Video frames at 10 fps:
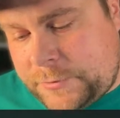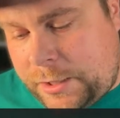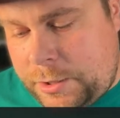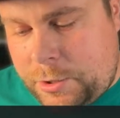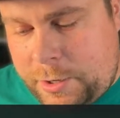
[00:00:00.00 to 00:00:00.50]

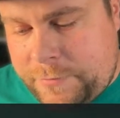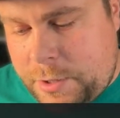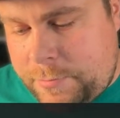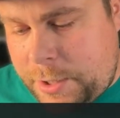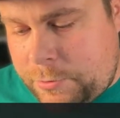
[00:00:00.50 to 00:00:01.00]
I've
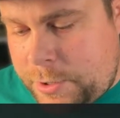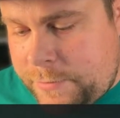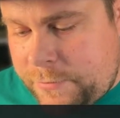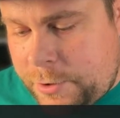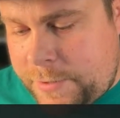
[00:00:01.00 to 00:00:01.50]
thought about running
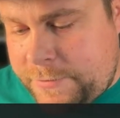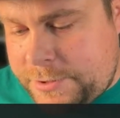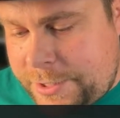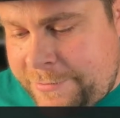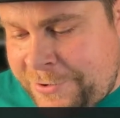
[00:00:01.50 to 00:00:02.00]
for office
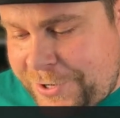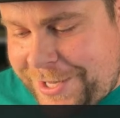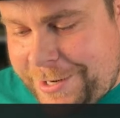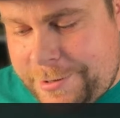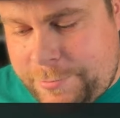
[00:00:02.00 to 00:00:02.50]
after I
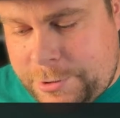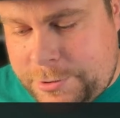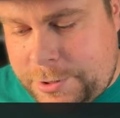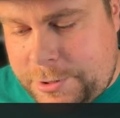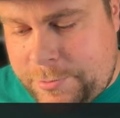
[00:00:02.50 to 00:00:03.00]
get out of the
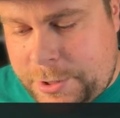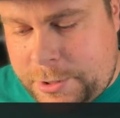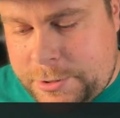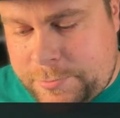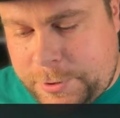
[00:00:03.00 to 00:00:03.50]
military, to be honest,